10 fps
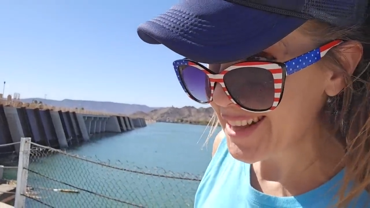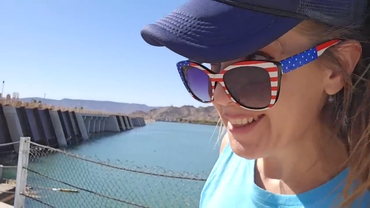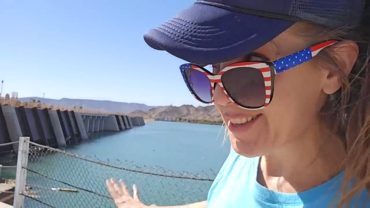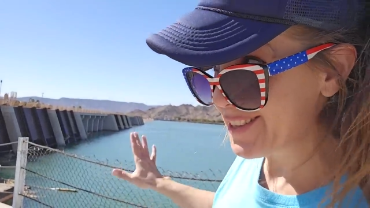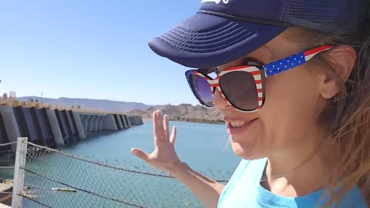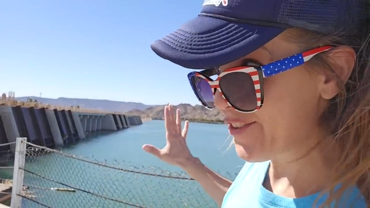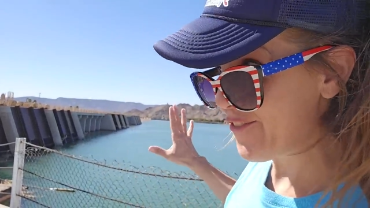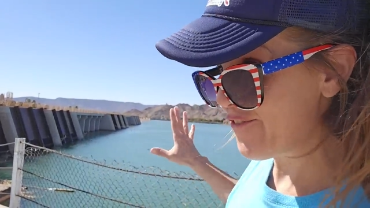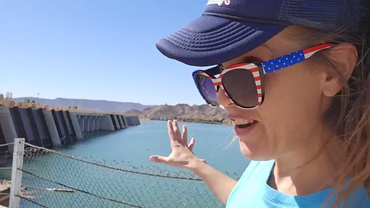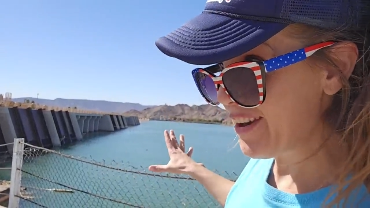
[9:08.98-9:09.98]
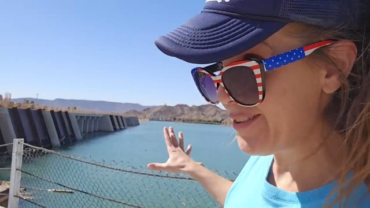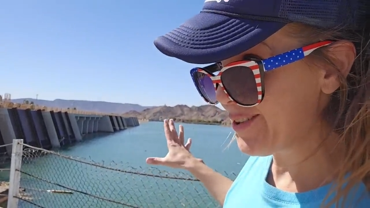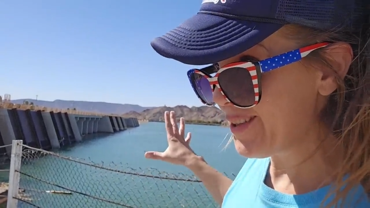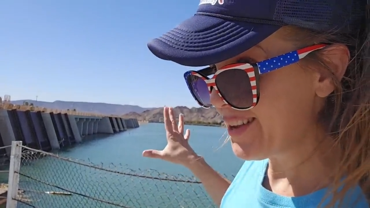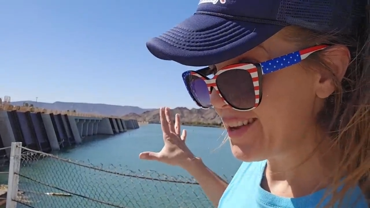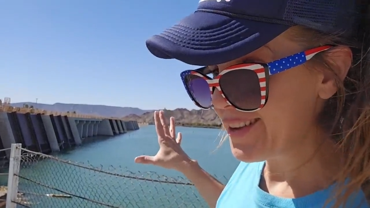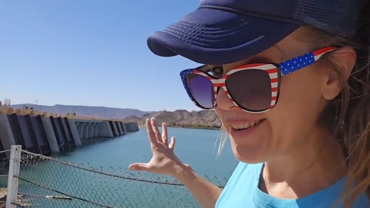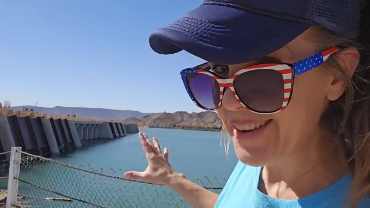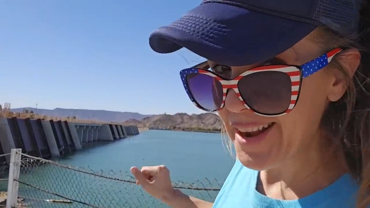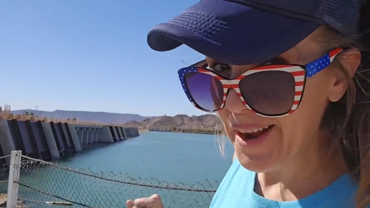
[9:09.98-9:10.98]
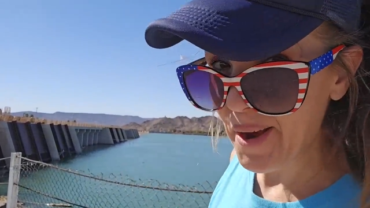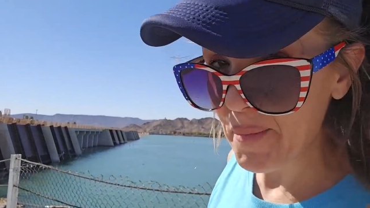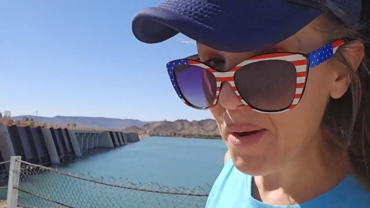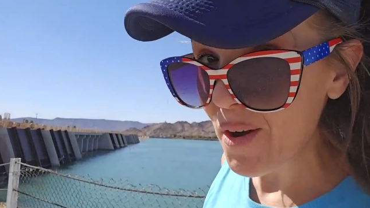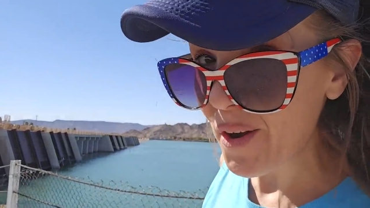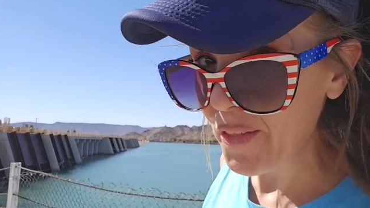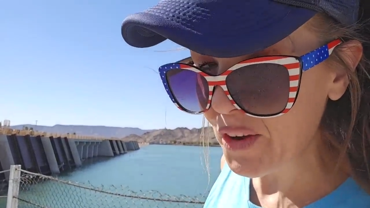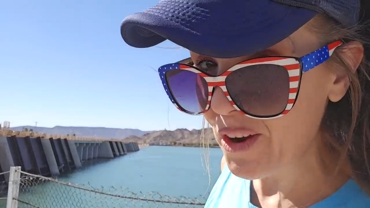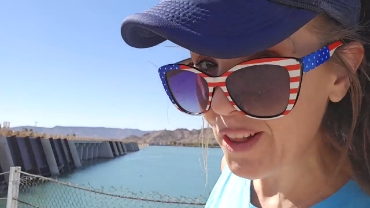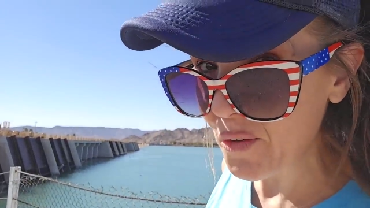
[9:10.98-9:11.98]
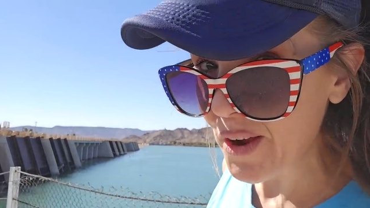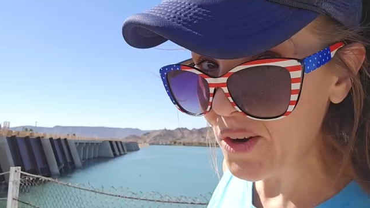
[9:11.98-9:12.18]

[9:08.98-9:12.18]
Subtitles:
No face is visible, so there are no lips to read.